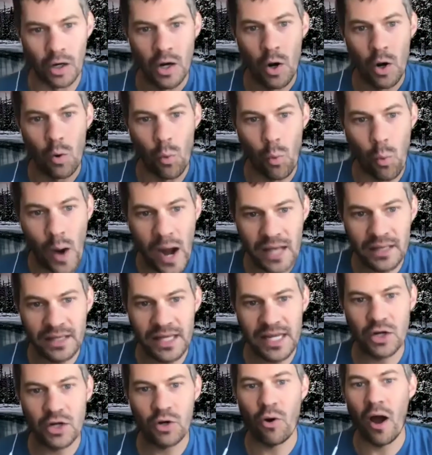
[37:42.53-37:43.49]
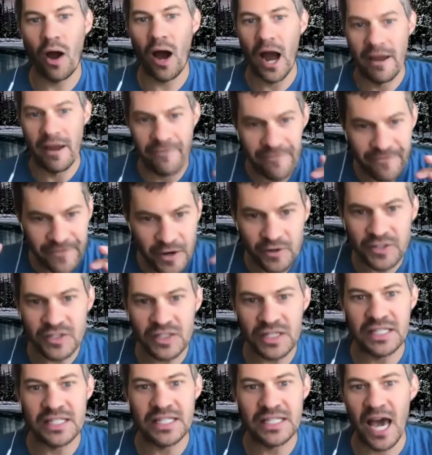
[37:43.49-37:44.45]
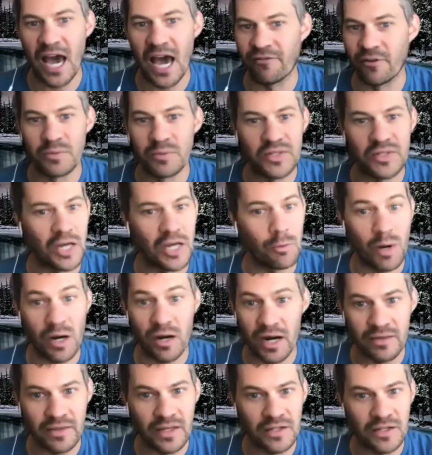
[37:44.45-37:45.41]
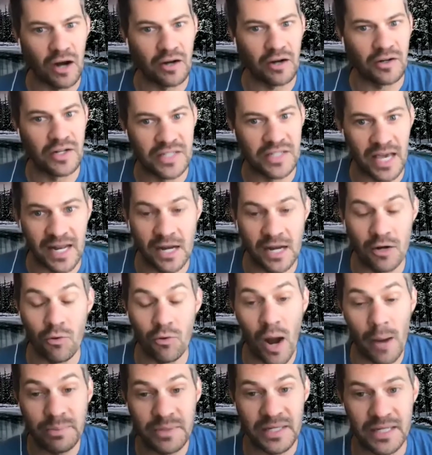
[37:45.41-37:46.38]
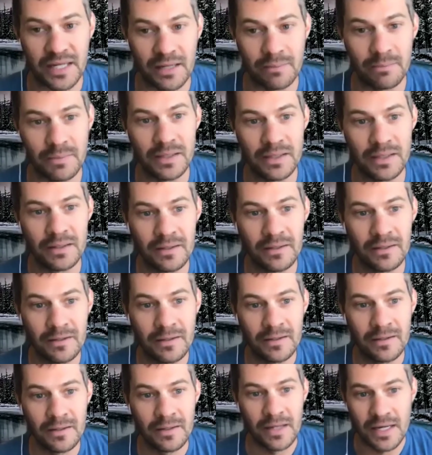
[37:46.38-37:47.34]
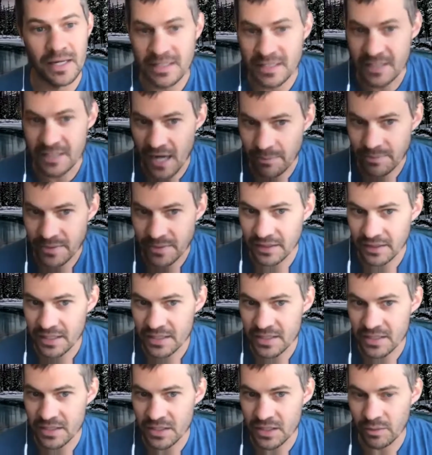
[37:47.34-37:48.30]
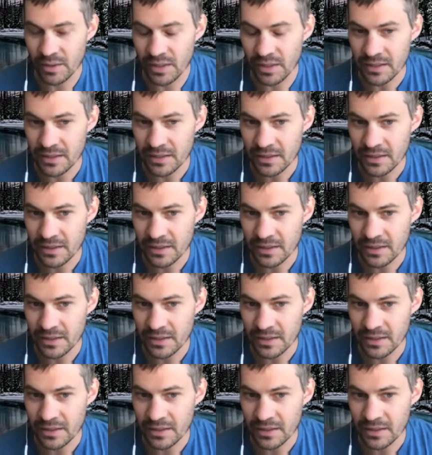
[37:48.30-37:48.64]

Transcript: wailing cry, fiercely sad from somewhere in the darkness, had interrupted him. He stopped to listen to it.